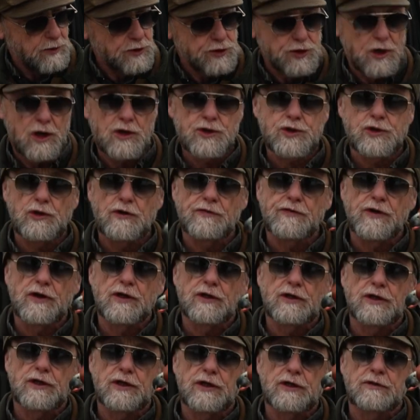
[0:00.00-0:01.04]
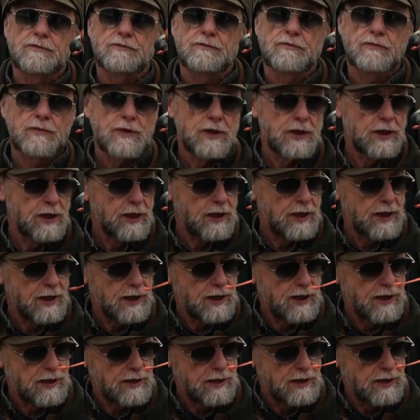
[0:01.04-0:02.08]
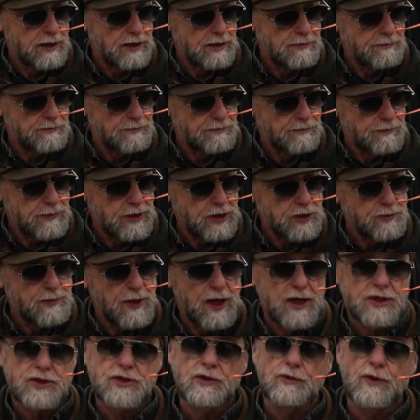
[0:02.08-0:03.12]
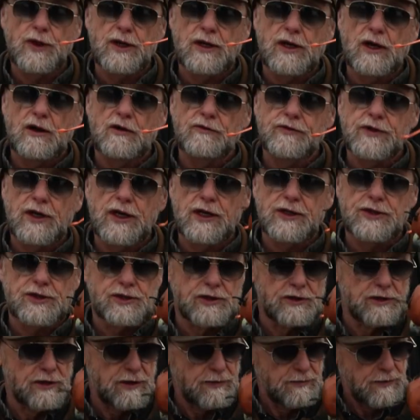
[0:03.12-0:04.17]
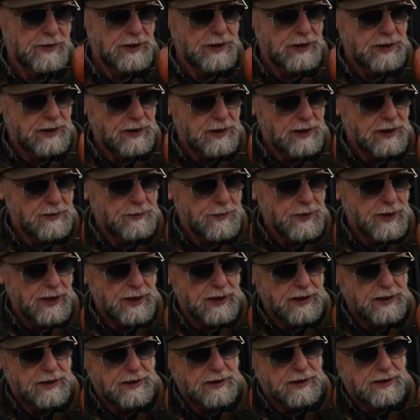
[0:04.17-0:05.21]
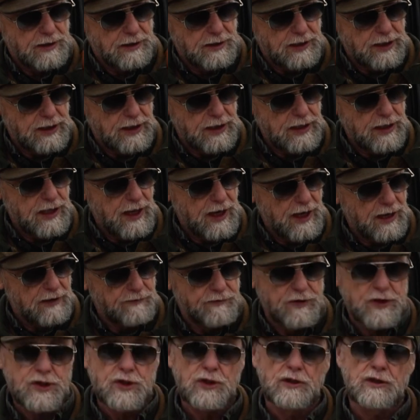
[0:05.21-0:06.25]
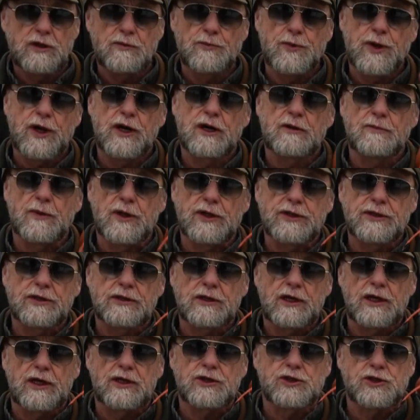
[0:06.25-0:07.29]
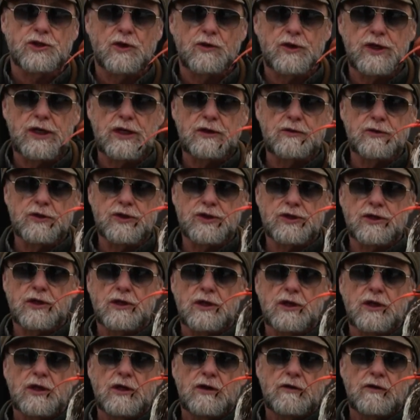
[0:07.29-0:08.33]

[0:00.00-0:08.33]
was also a falconer, and he's passed away now of cancer. But he had visual impairment, and so he was